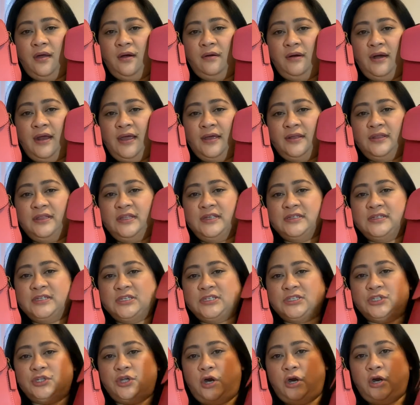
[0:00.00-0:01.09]
right? This
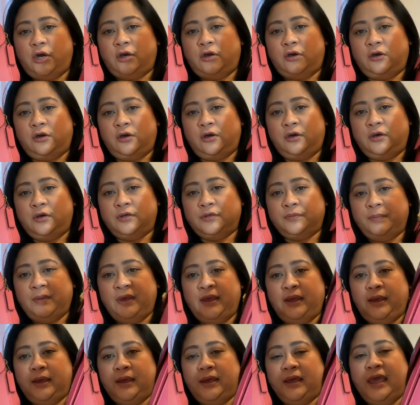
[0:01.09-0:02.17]
is darker
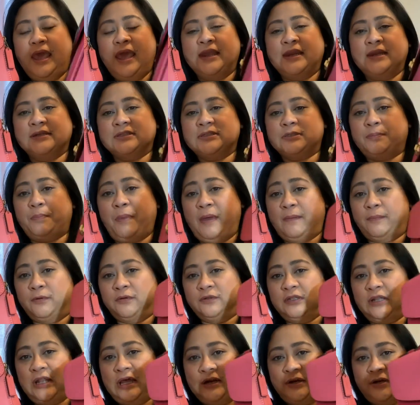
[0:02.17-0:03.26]
pink, and it's
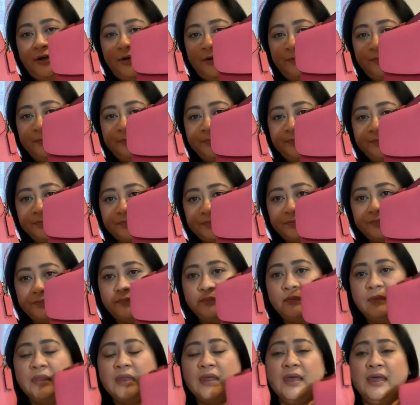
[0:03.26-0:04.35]
bebled leather.
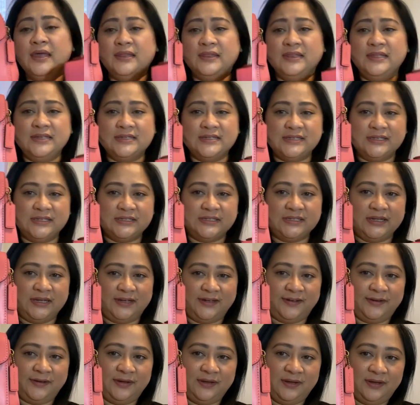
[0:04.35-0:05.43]
And this is
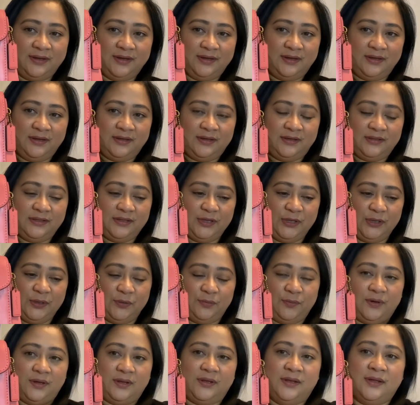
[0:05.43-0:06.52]
the new
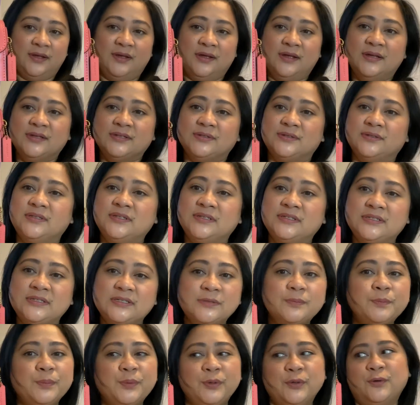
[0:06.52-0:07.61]
one. So this is
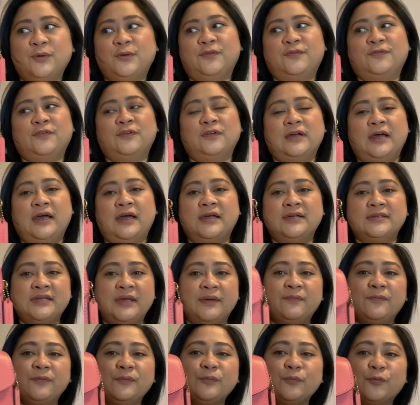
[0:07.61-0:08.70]
beautiful, guys.
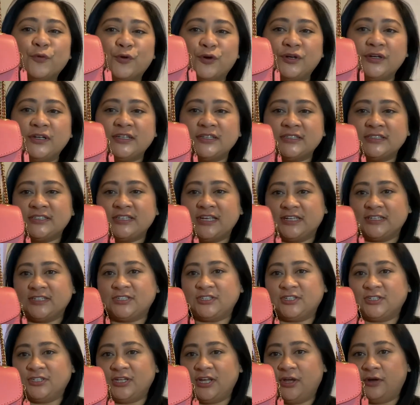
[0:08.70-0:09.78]
I've worn this
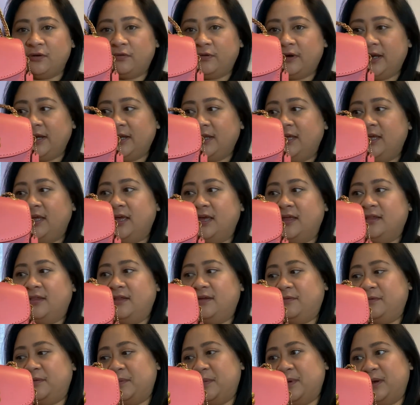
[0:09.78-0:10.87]
yesterday already, and
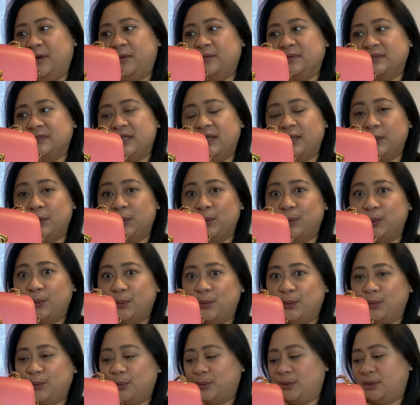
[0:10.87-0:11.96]
everybody was like,
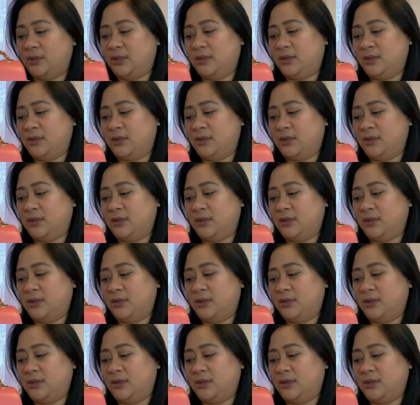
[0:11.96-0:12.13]
ooh,